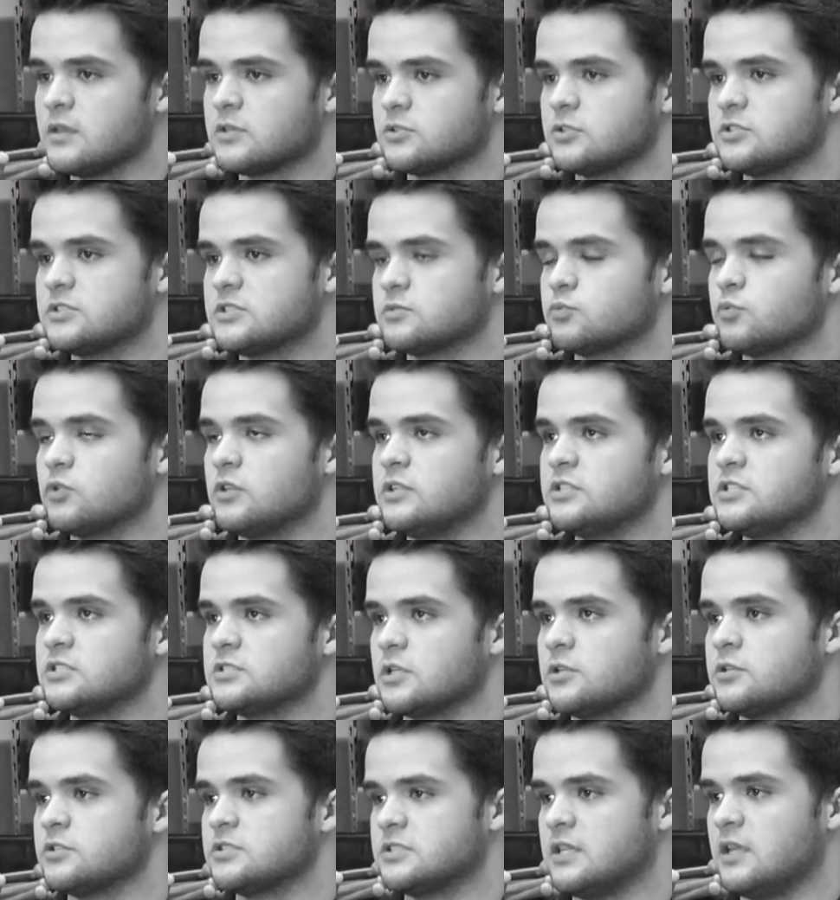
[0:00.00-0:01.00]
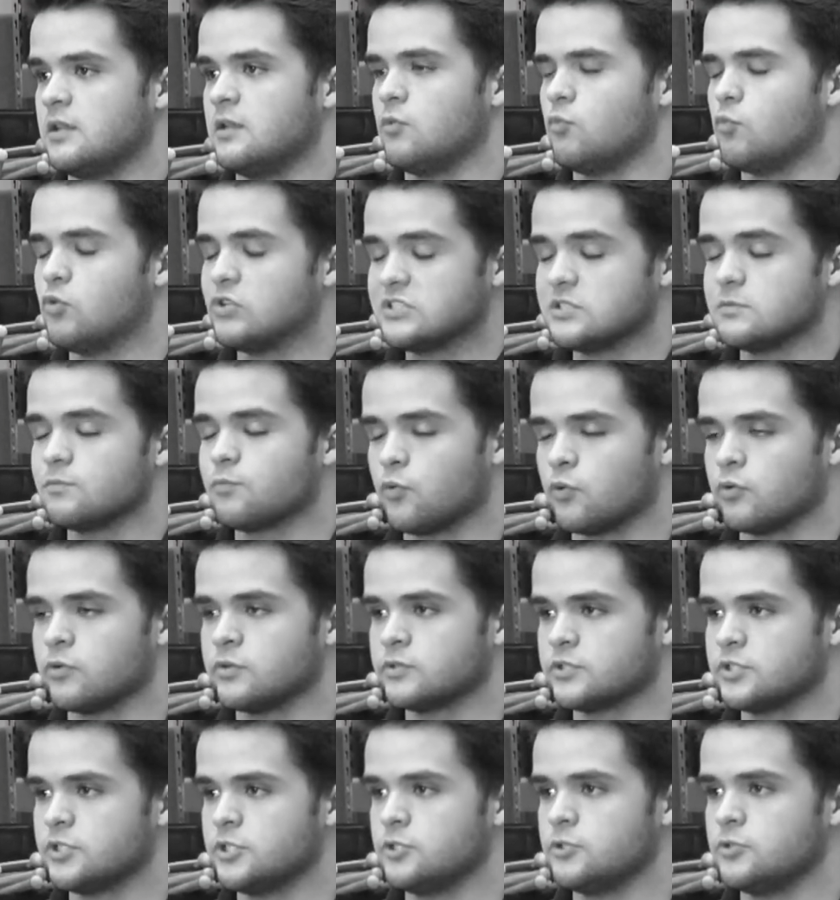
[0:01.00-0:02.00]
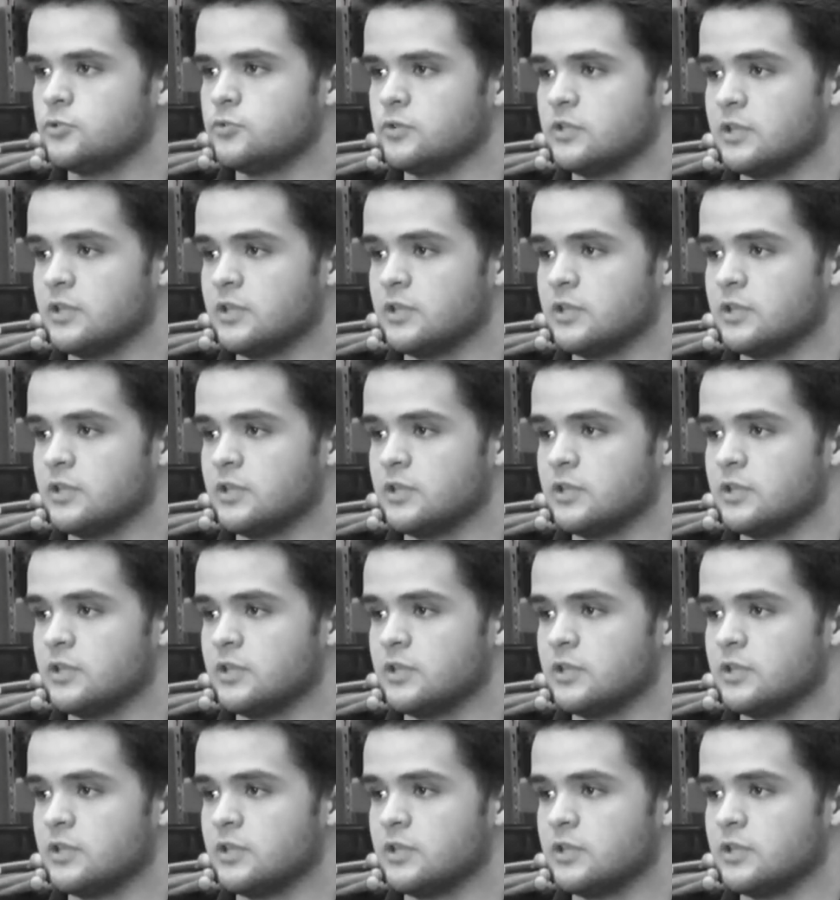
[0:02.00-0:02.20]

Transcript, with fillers: So it's really just understanding what's important to you